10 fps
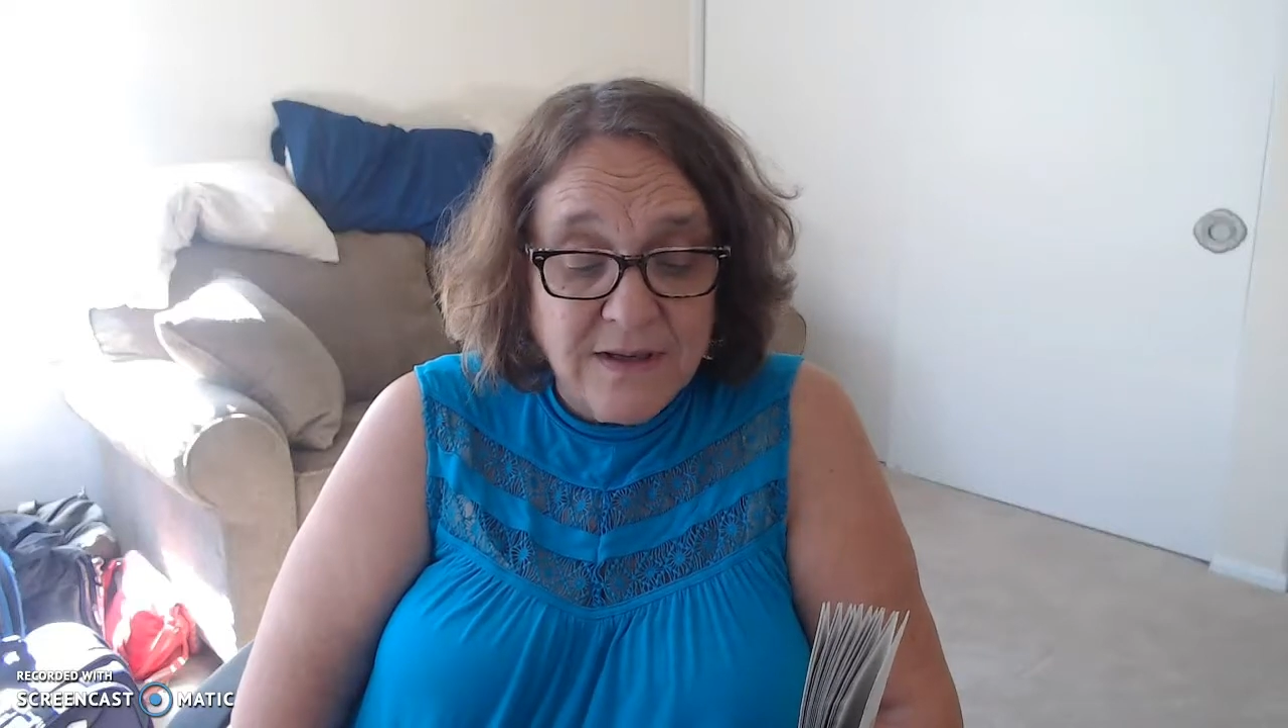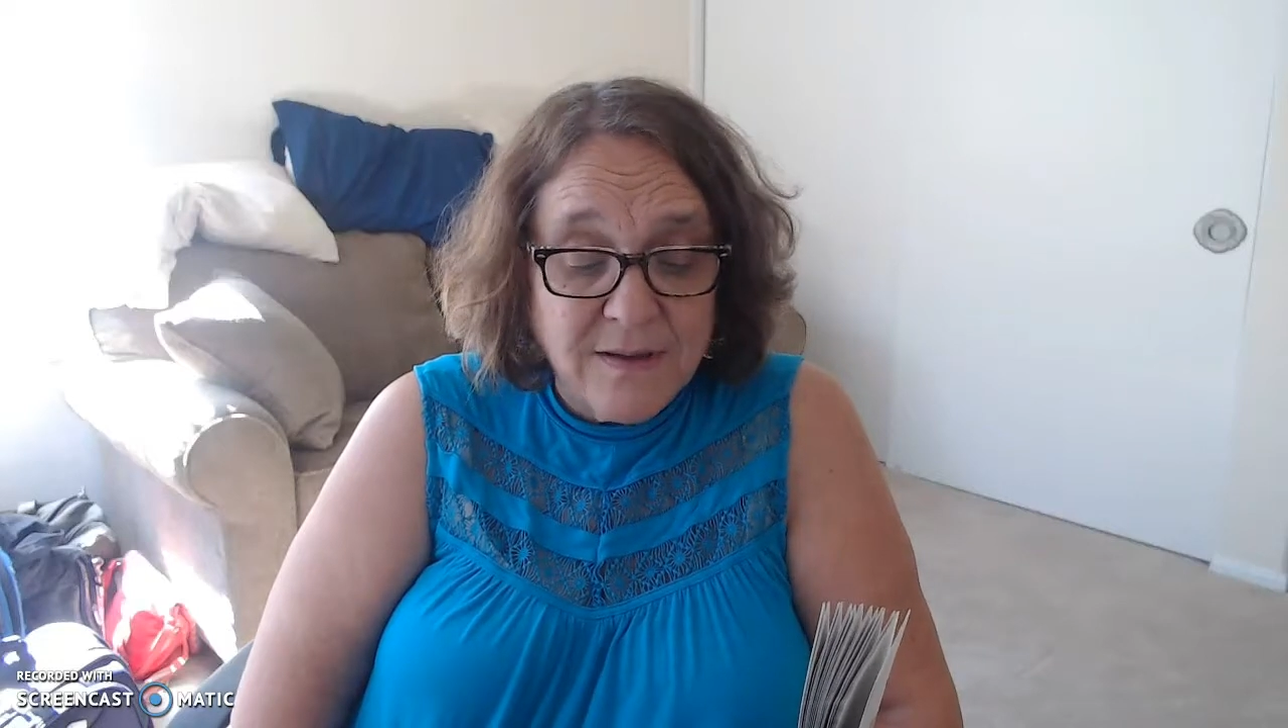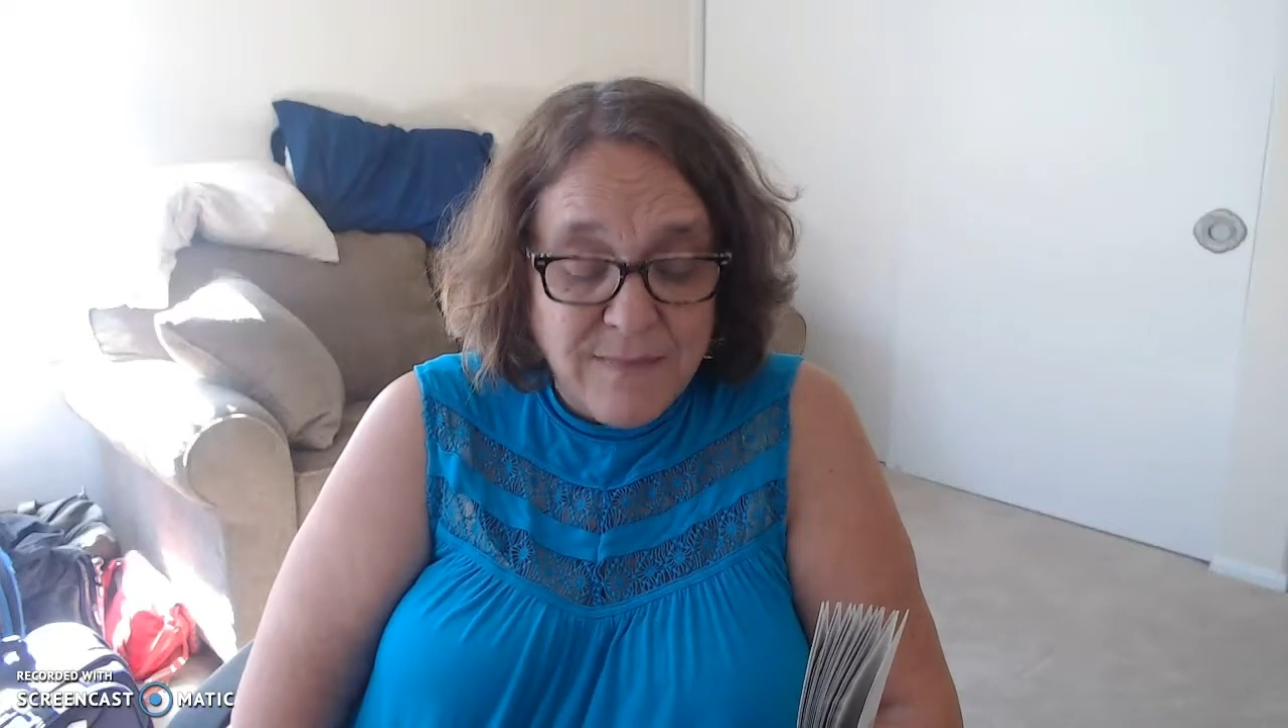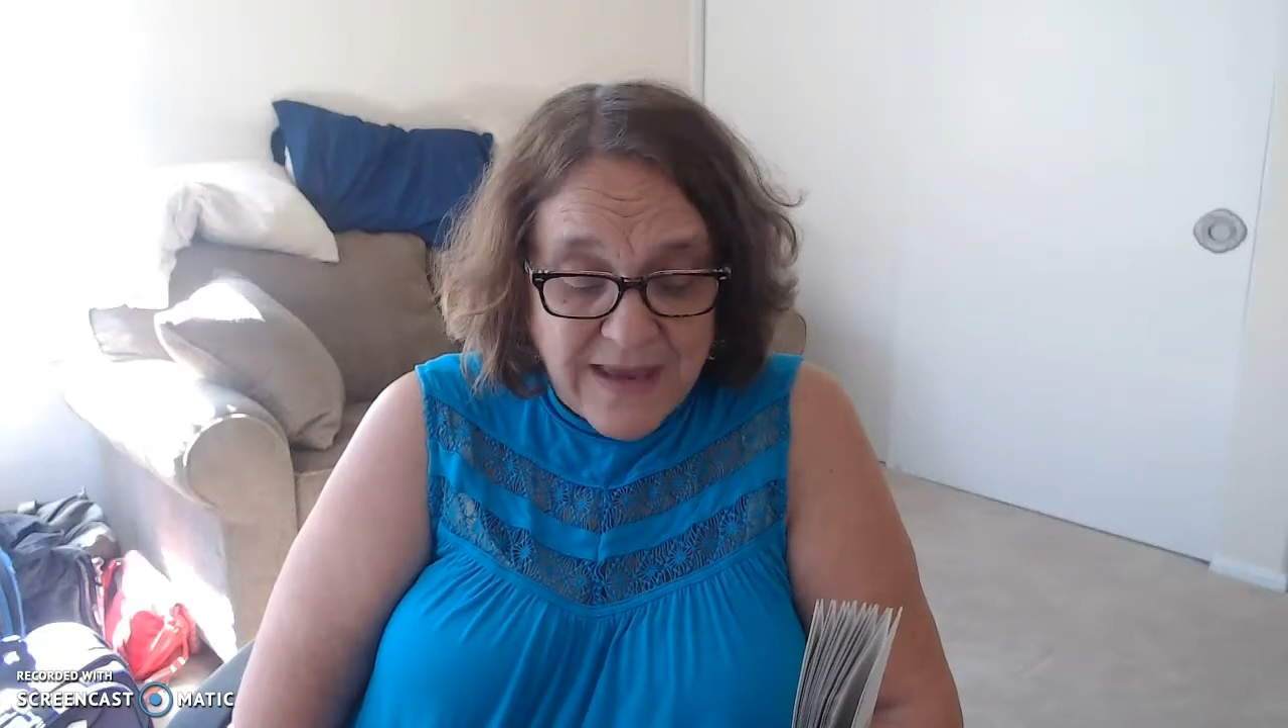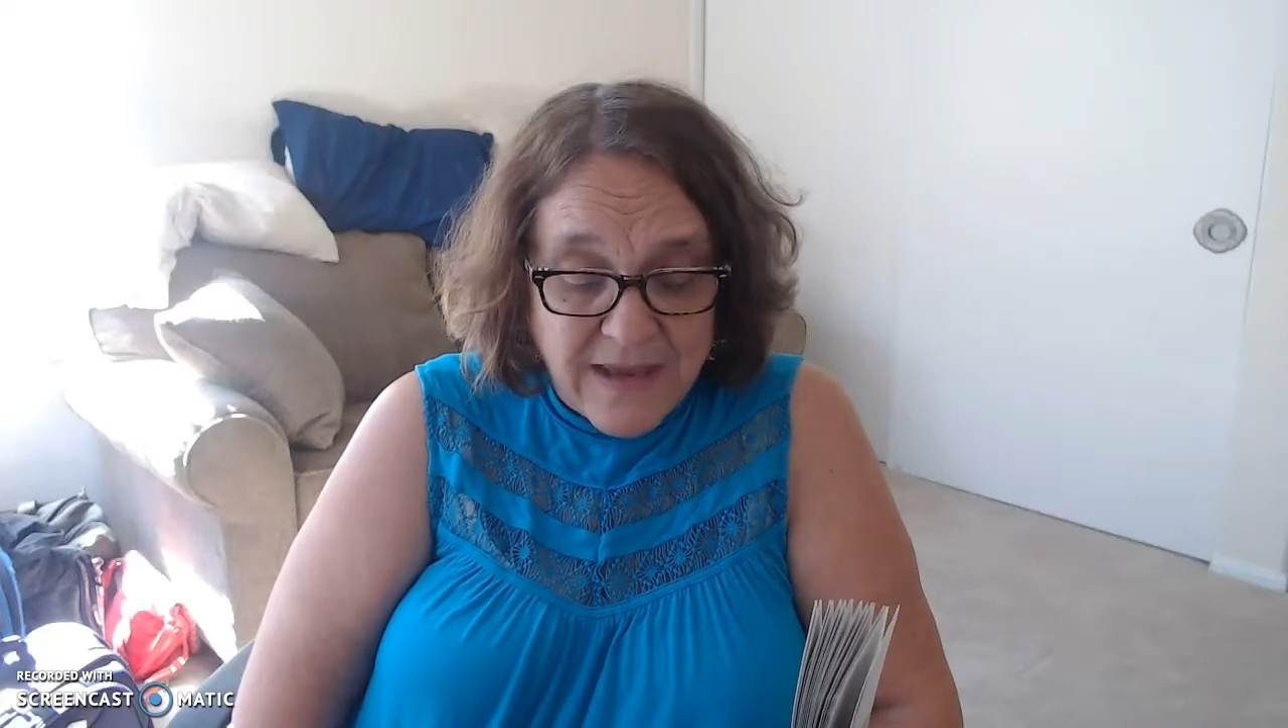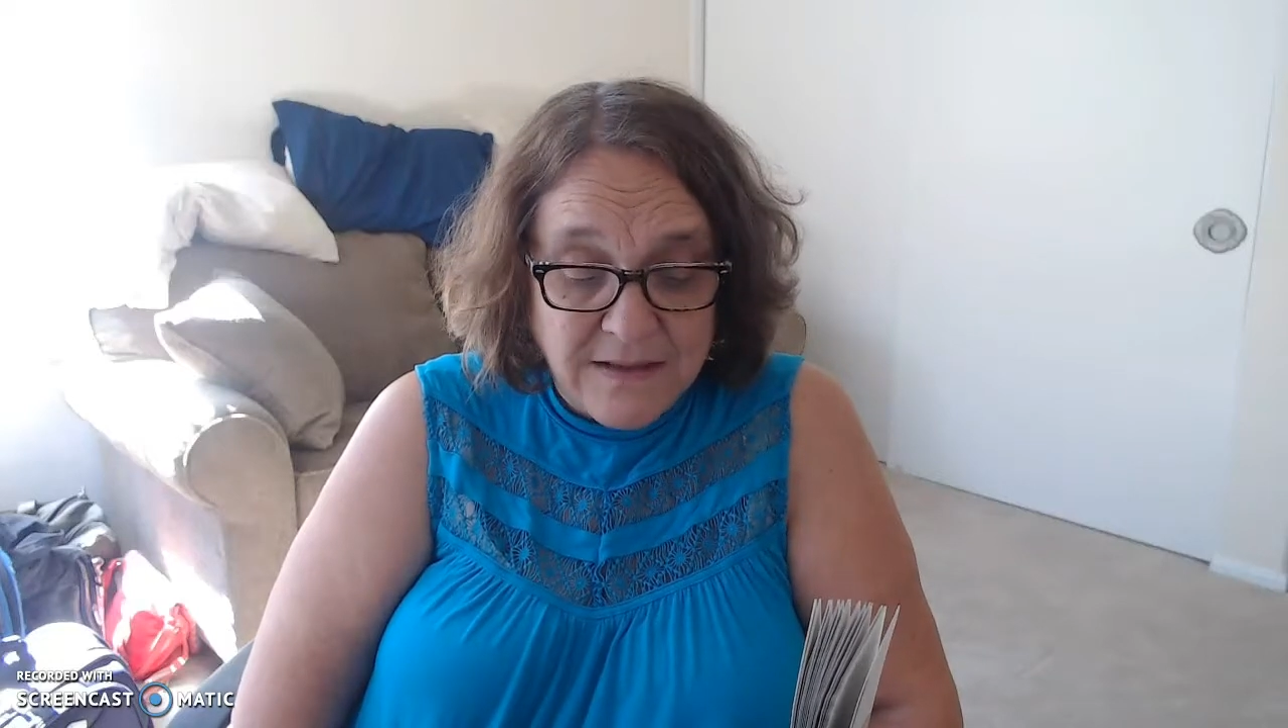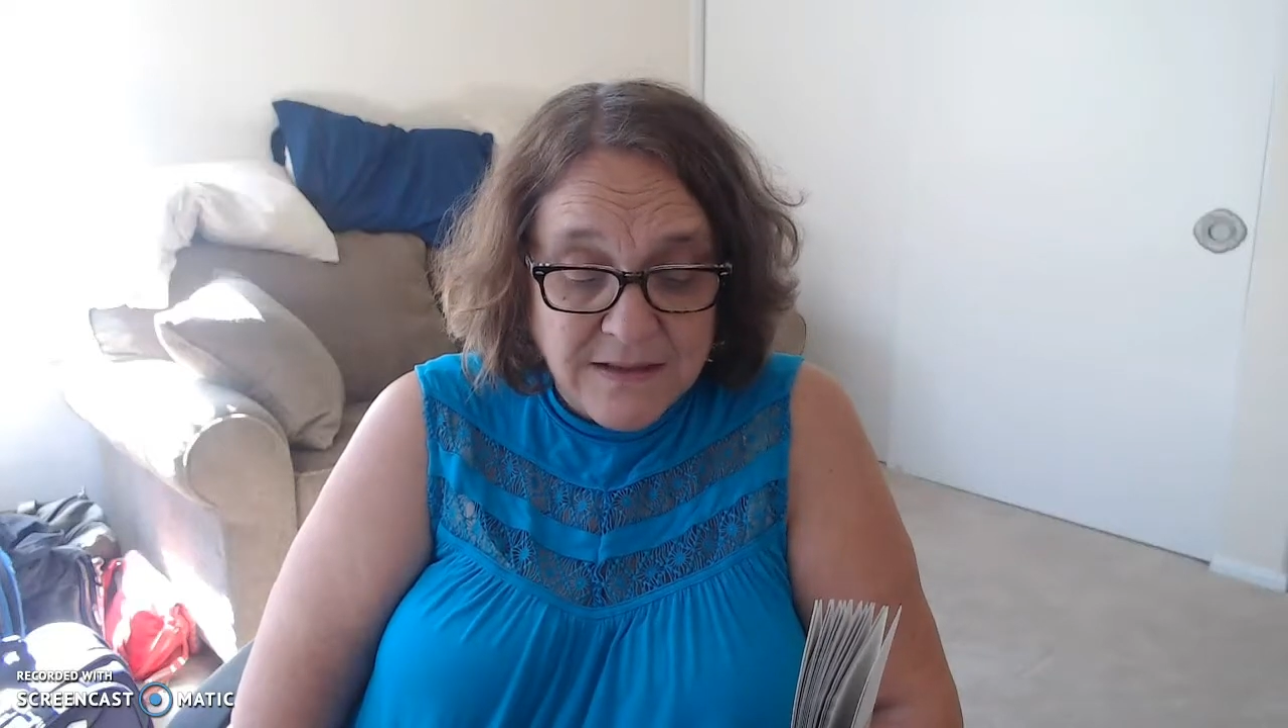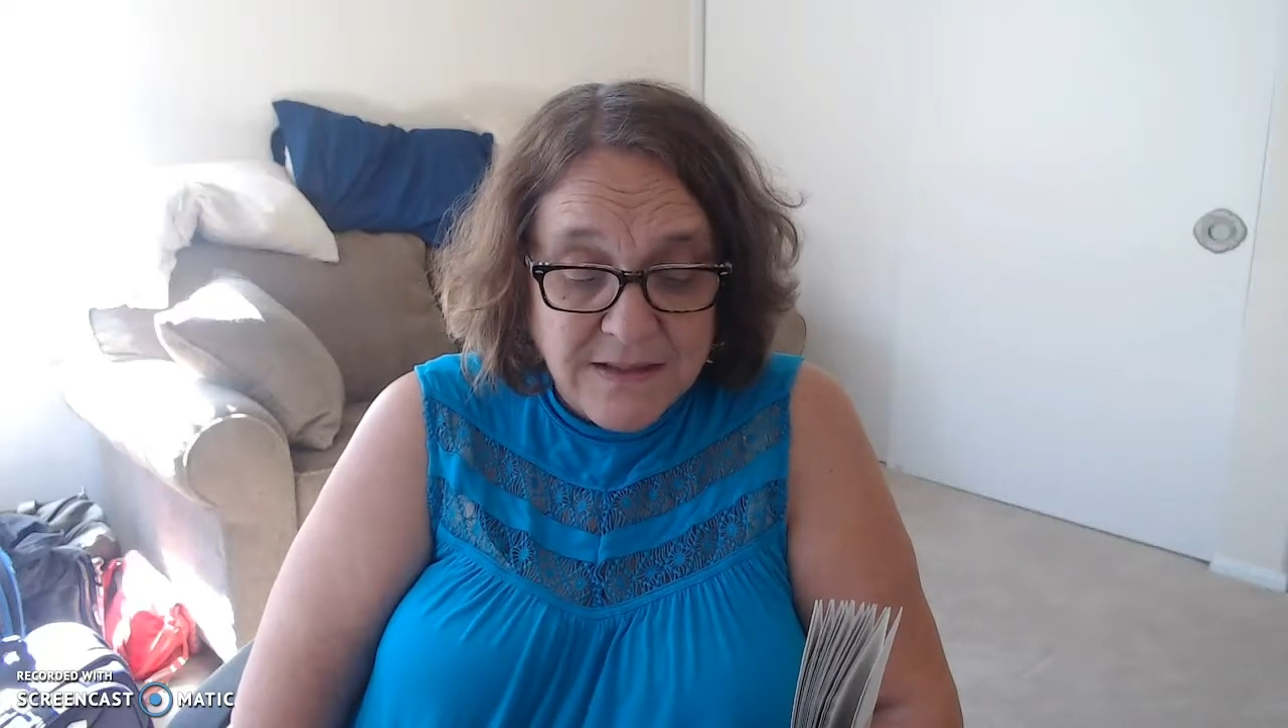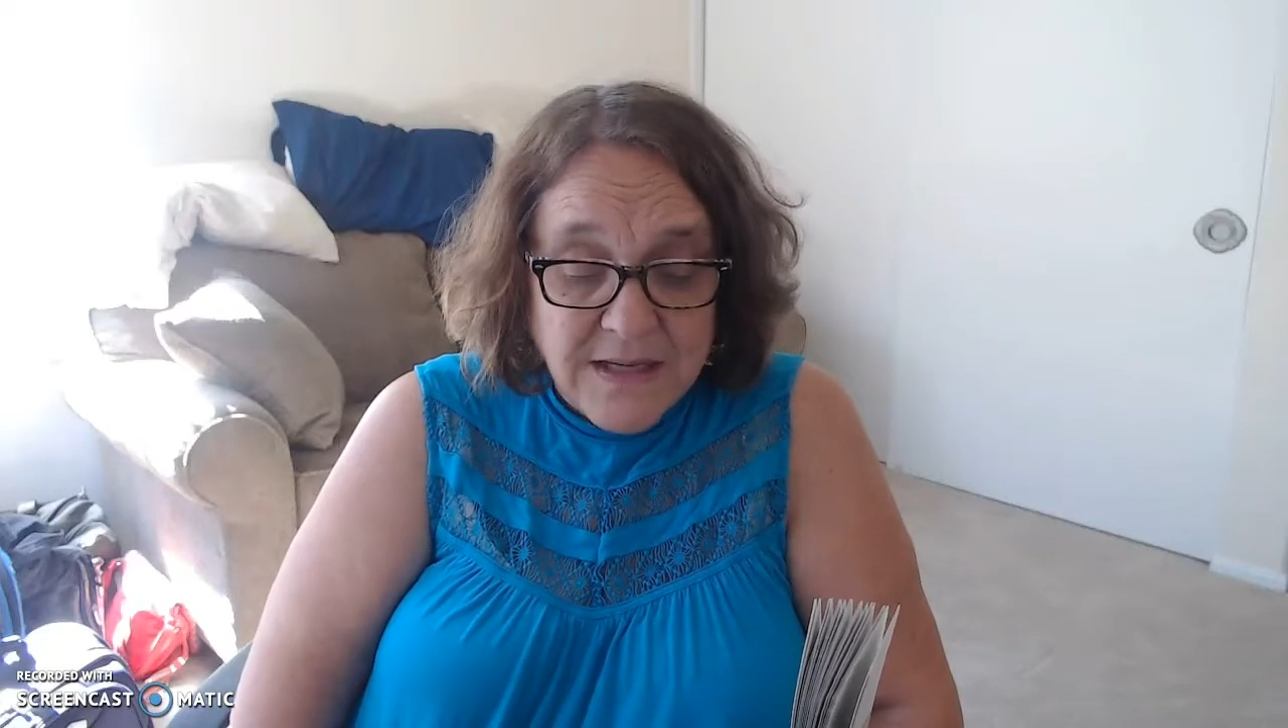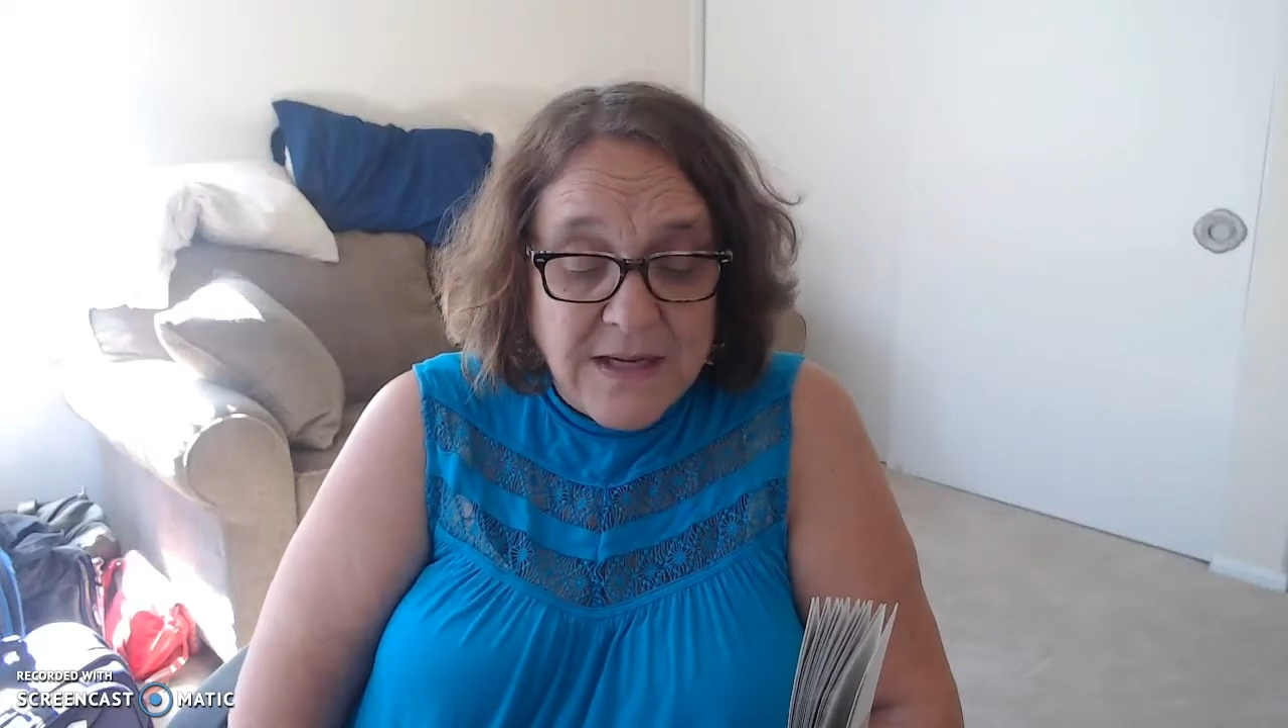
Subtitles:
command